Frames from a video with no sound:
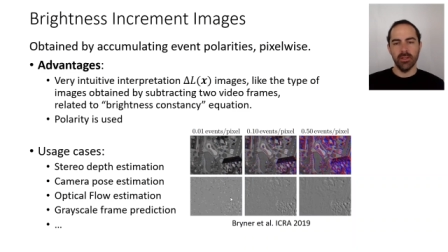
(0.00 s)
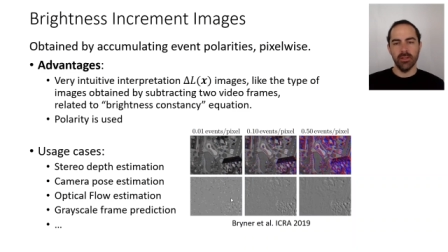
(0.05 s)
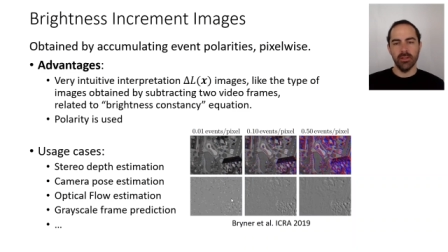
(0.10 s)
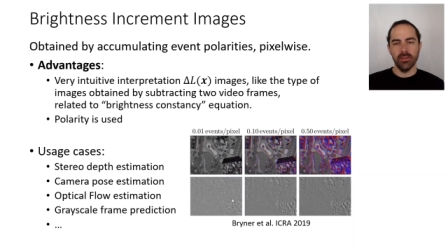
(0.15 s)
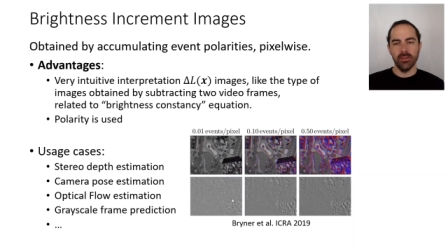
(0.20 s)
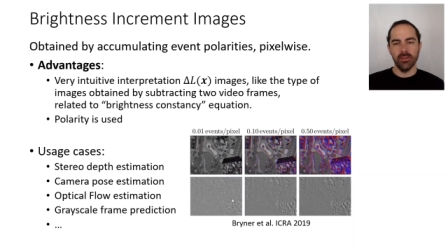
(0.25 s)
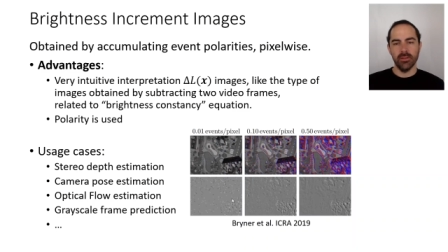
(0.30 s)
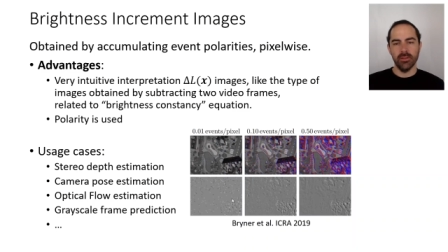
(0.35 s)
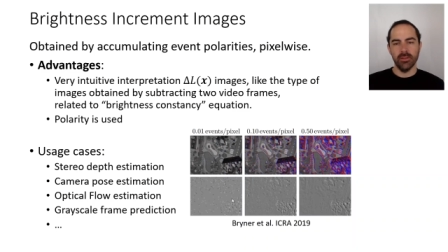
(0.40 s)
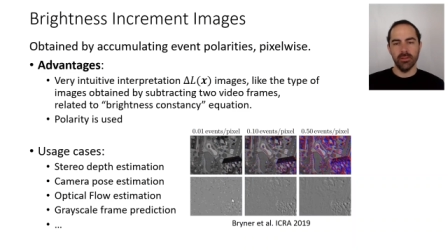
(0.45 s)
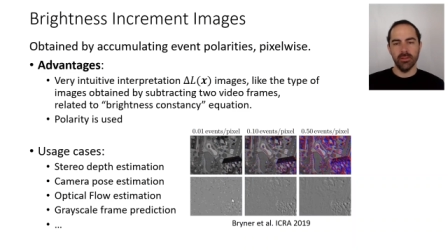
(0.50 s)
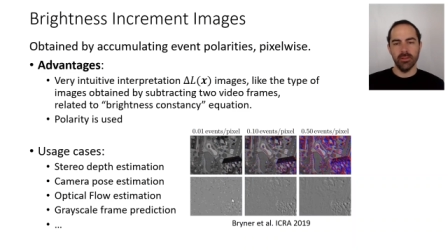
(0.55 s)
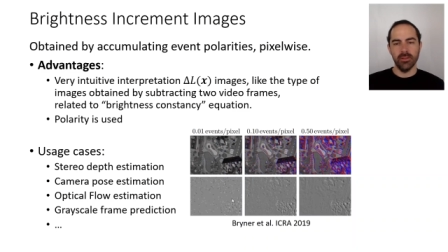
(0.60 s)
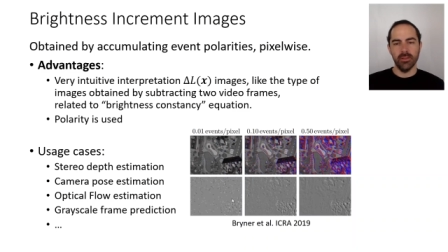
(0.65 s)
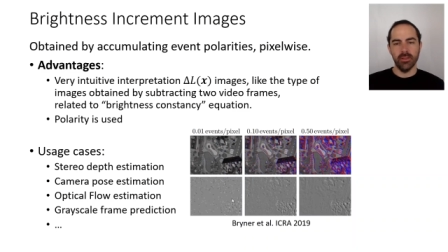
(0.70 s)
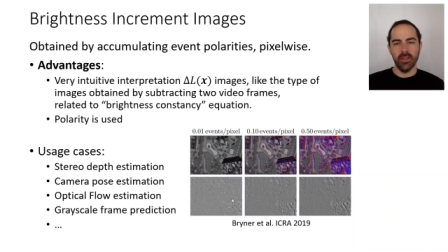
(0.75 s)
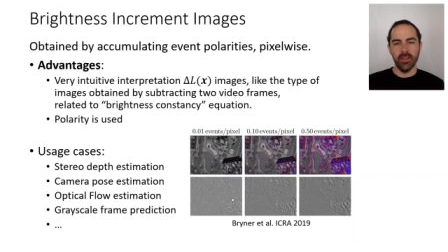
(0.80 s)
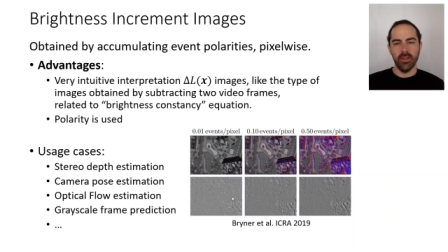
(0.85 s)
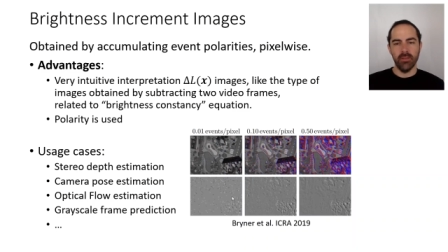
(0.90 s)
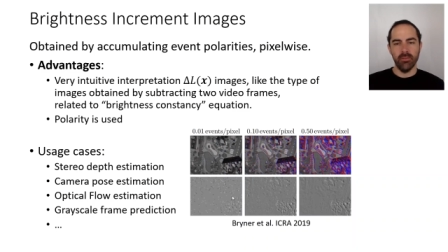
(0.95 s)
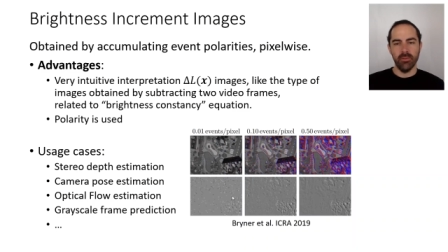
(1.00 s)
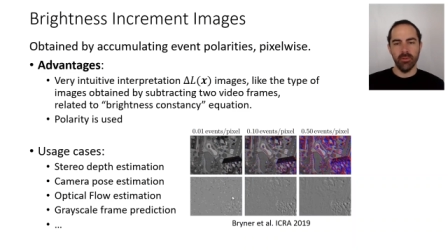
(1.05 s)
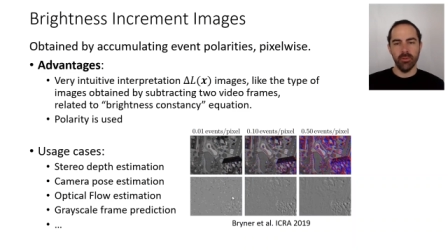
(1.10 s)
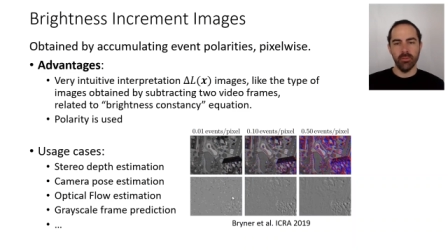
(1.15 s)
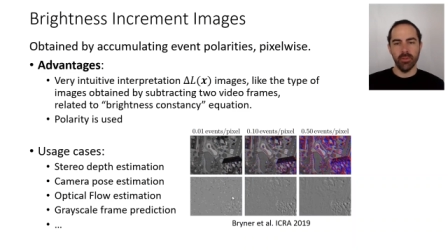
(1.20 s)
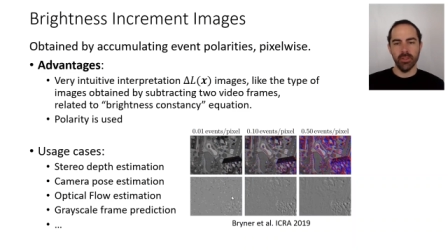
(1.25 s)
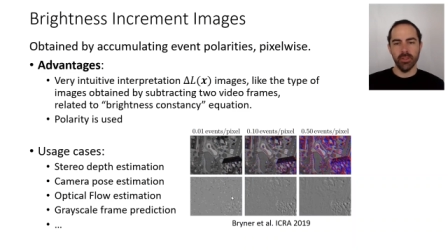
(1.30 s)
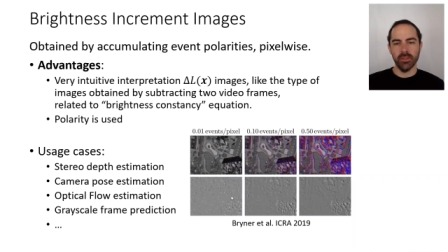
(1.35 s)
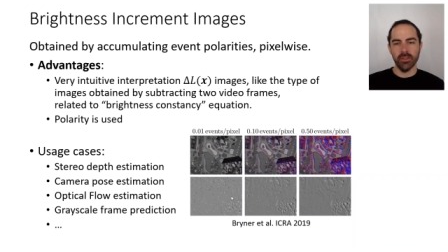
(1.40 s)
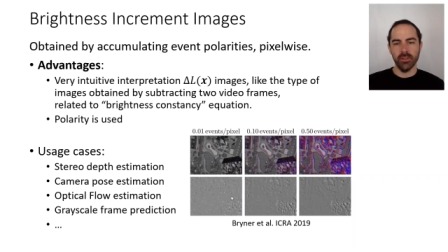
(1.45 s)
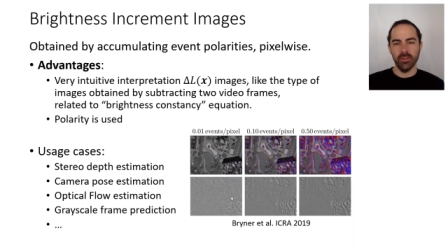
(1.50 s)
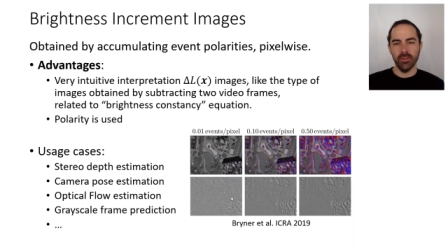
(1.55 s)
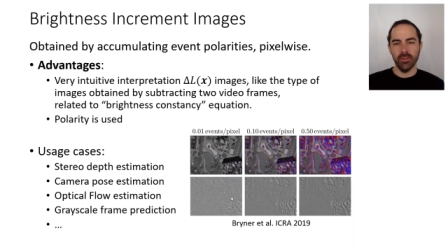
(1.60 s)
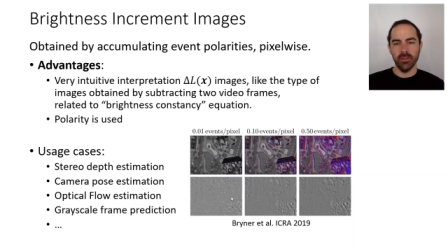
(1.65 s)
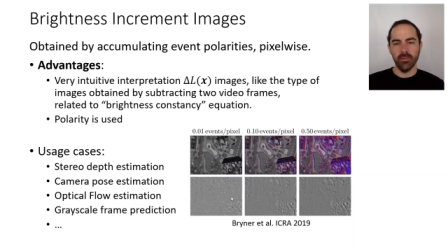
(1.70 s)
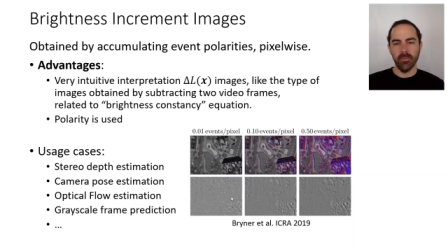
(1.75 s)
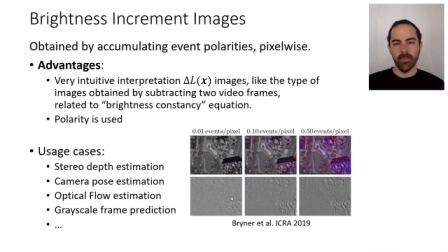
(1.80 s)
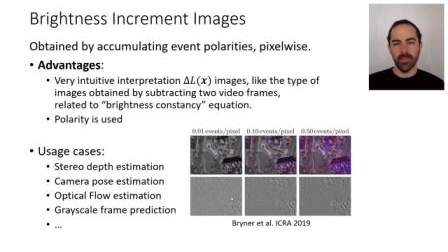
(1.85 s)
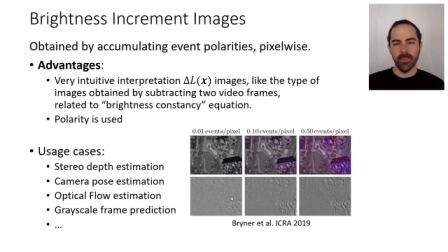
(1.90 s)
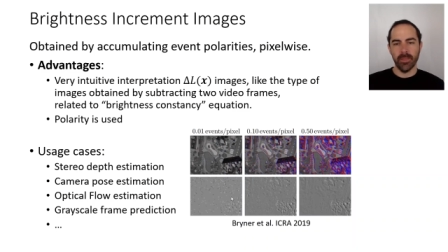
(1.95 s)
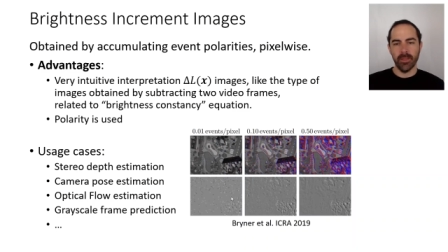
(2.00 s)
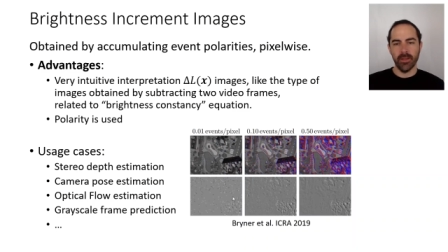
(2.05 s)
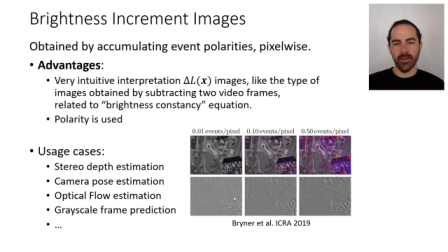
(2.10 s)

and uh, every pixel